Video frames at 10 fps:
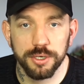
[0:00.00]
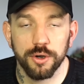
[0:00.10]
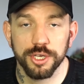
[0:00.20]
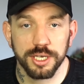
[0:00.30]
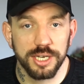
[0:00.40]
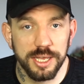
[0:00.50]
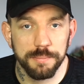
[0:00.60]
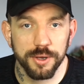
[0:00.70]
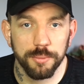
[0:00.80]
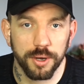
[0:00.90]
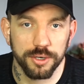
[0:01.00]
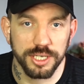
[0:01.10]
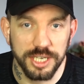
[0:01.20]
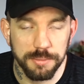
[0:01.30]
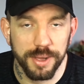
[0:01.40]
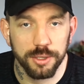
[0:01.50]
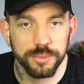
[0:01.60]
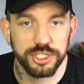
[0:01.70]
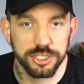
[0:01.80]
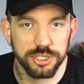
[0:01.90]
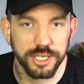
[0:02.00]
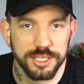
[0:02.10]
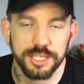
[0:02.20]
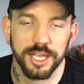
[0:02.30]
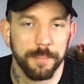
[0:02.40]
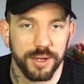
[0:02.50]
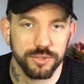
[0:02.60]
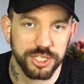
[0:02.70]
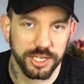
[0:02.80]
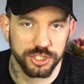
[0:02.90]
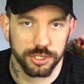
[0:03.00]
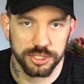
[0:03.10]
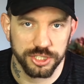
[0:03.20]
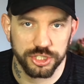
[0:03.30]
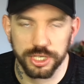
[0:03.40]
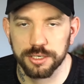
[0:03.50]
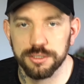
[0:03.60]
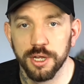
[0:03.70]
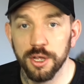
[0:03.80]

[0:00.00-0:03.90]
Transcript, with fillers: or you can hit me up on email, which is linked in the About section on this channel.